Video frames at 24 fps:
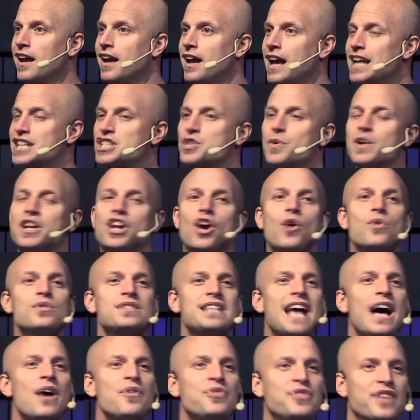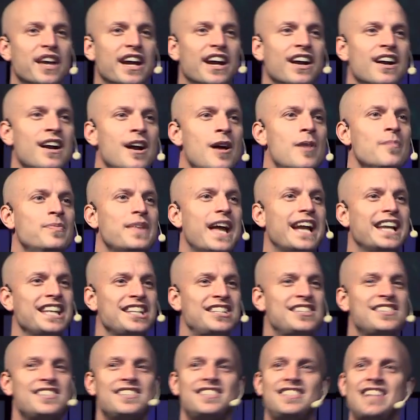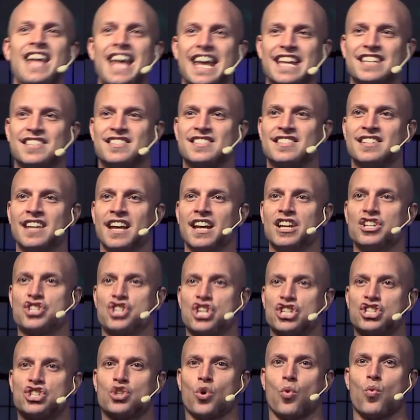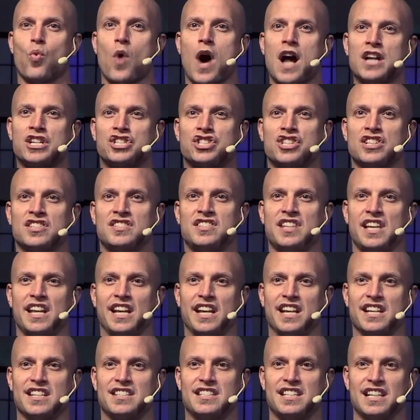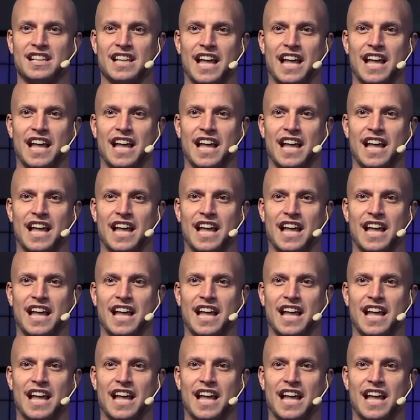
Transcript: And so he goes out there and he sits just to watch the city to see,